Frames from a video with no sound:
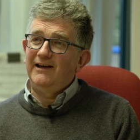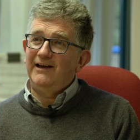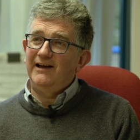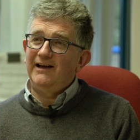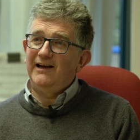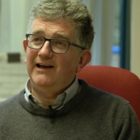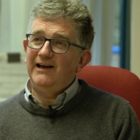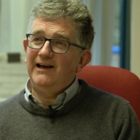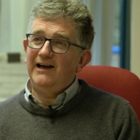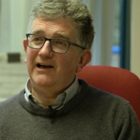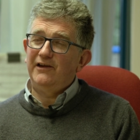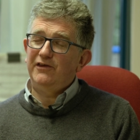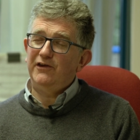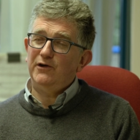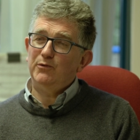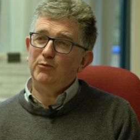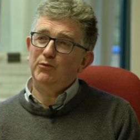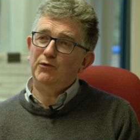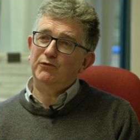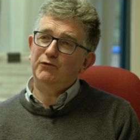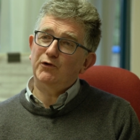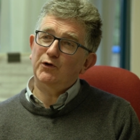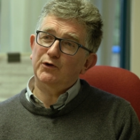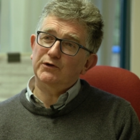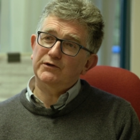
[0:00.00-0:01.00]
Uh, I think
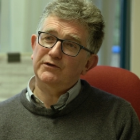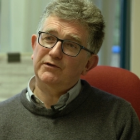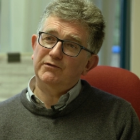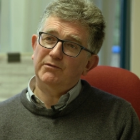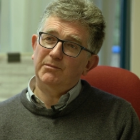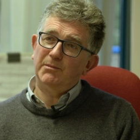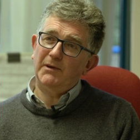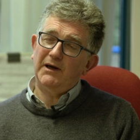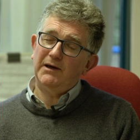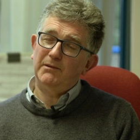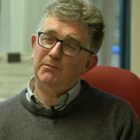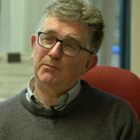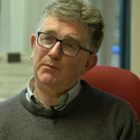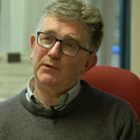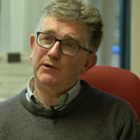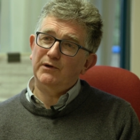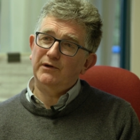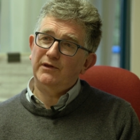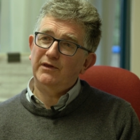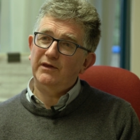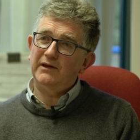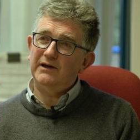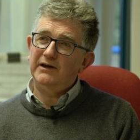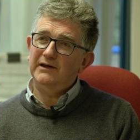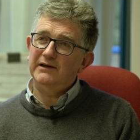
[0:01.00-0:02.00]
we've got to remember
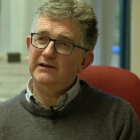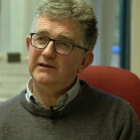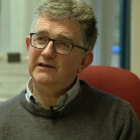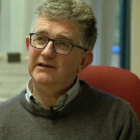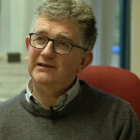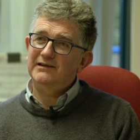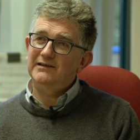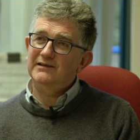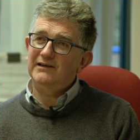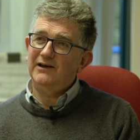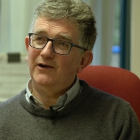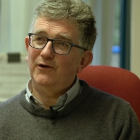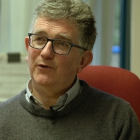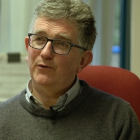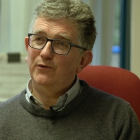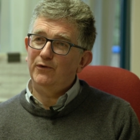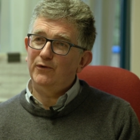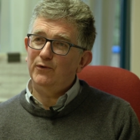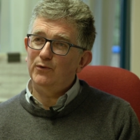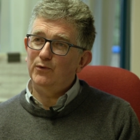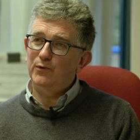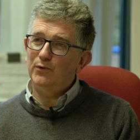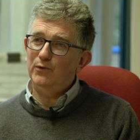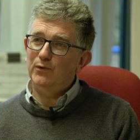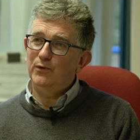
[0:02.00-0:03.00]
that
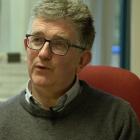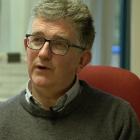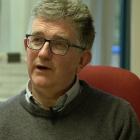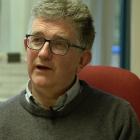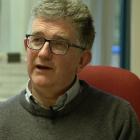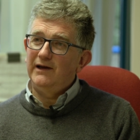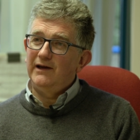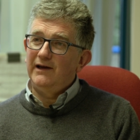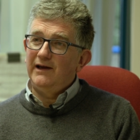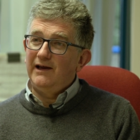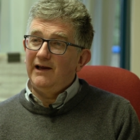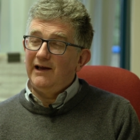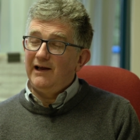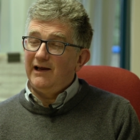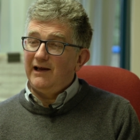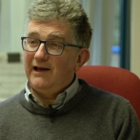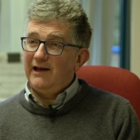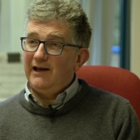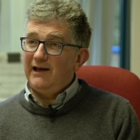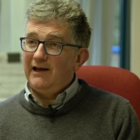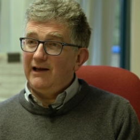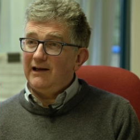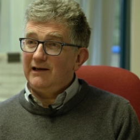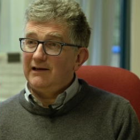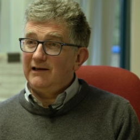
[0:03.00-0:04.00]
although
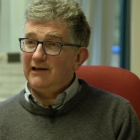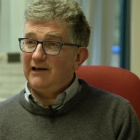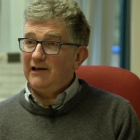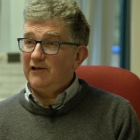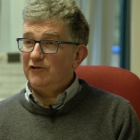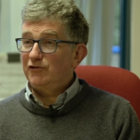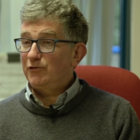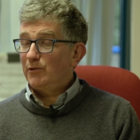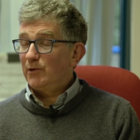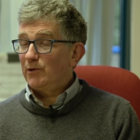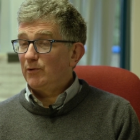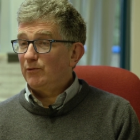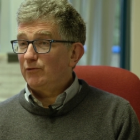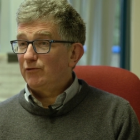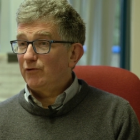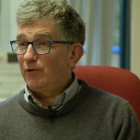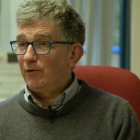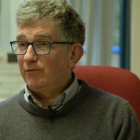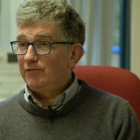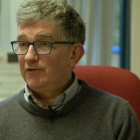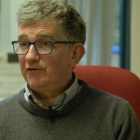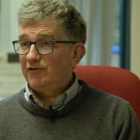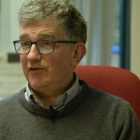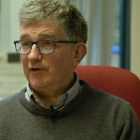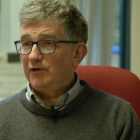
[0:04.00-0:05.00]
uh, grey squirrels
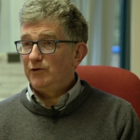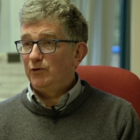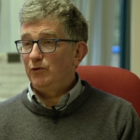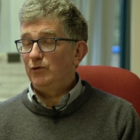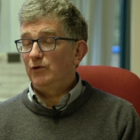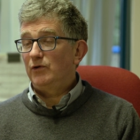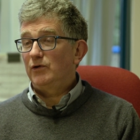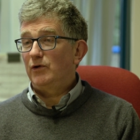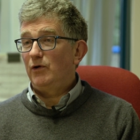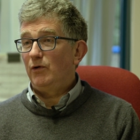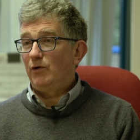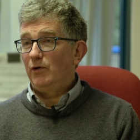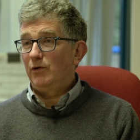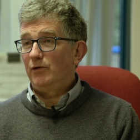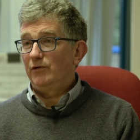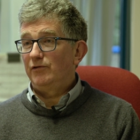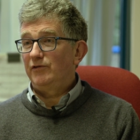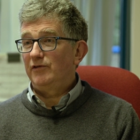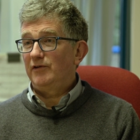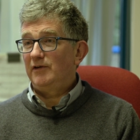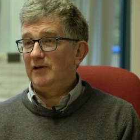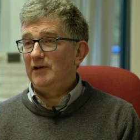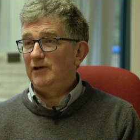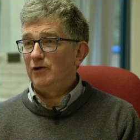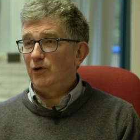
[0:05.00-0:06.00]
obviously do
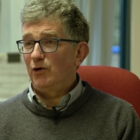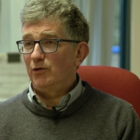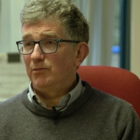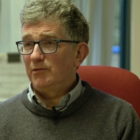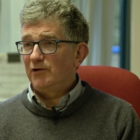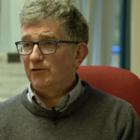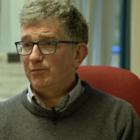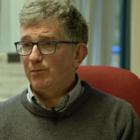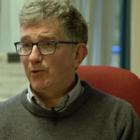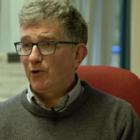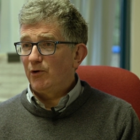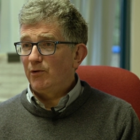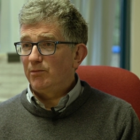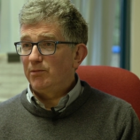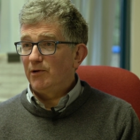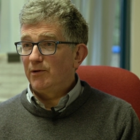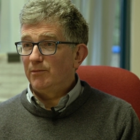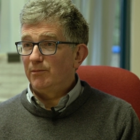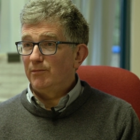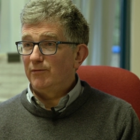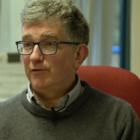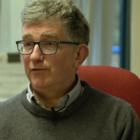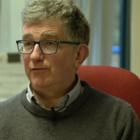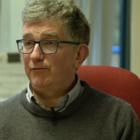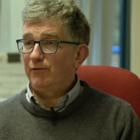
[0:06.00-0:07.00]
cause enormous
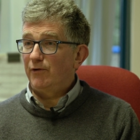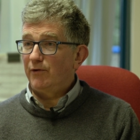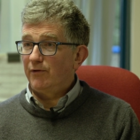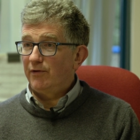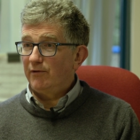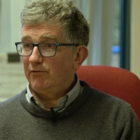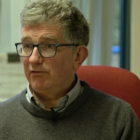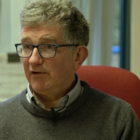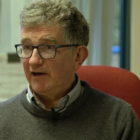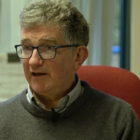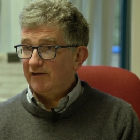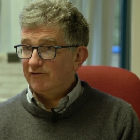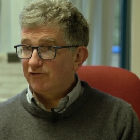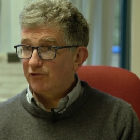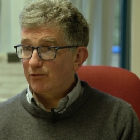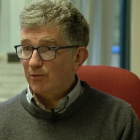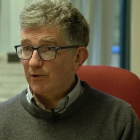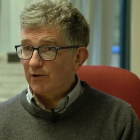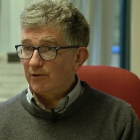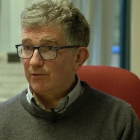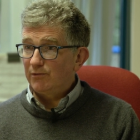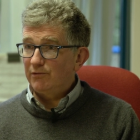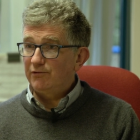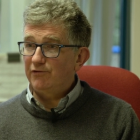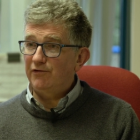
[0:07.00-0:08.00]
problems for the red
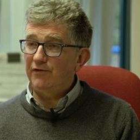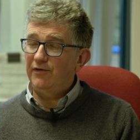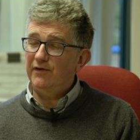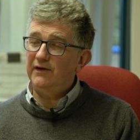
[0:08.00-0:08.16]
squirrels.